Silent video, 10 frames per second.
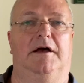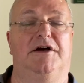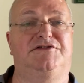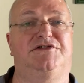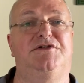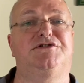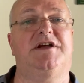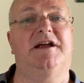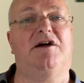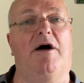As soon as
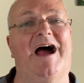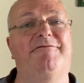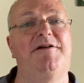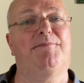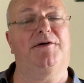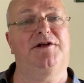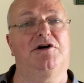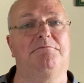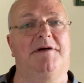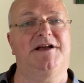I got everybody
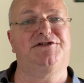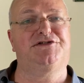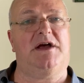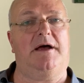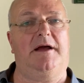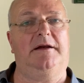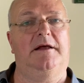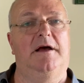on my side,